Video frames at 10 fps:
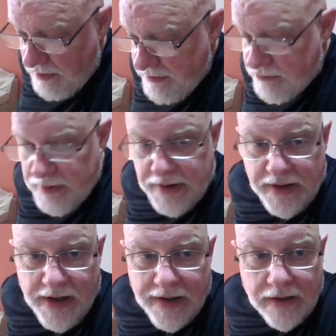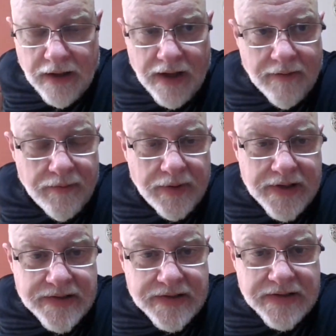There's really not a lot of
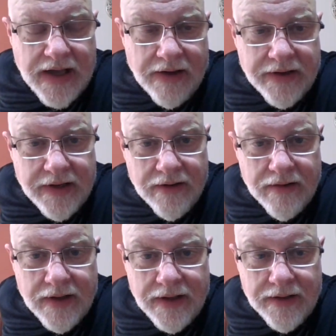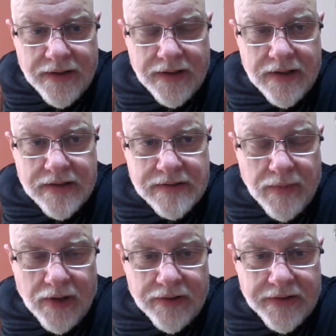places out here in the
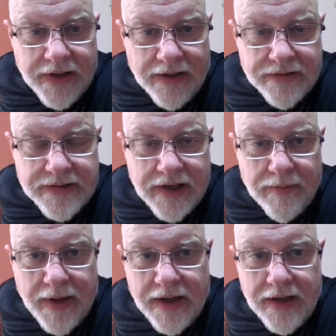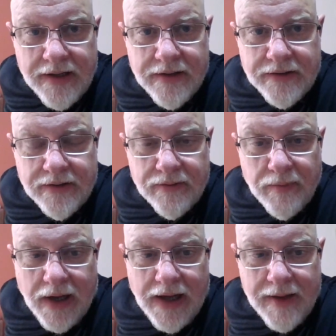smaller towns in Albania to
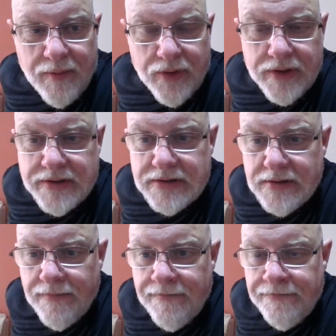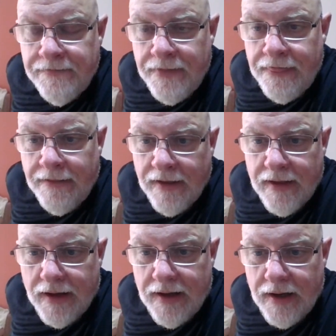buy books.
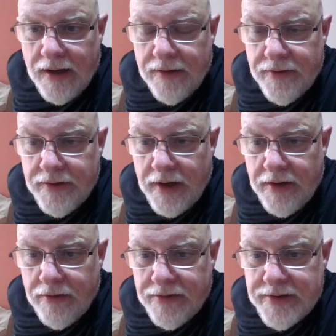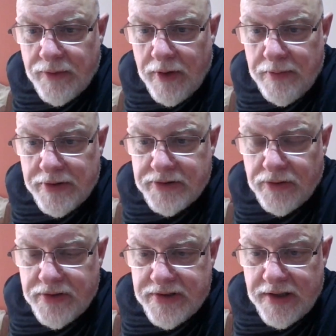I know there's some great
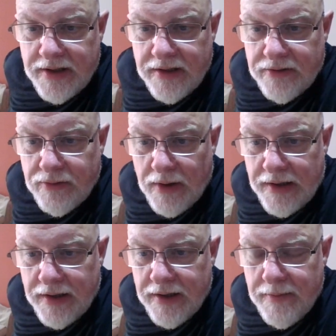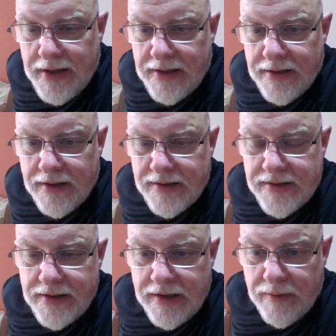bookstores in Tirana, the main
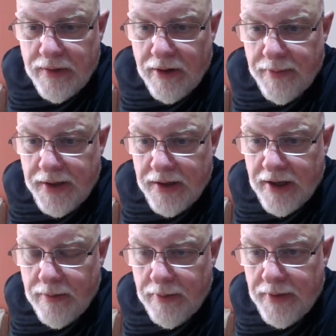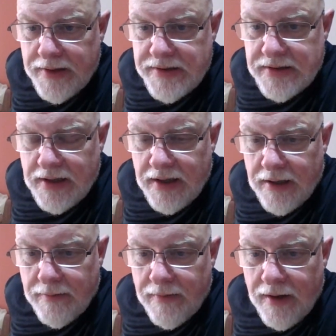city, where I'll be in a couple months,
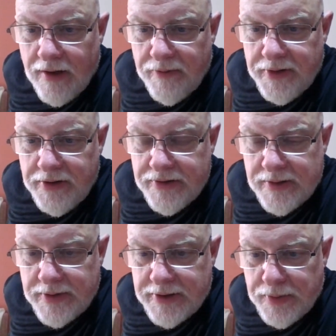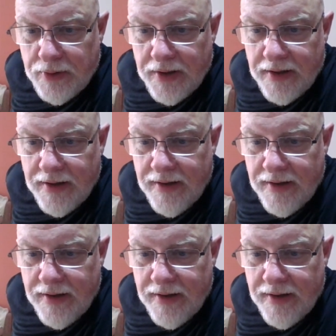and I hope to do some exploring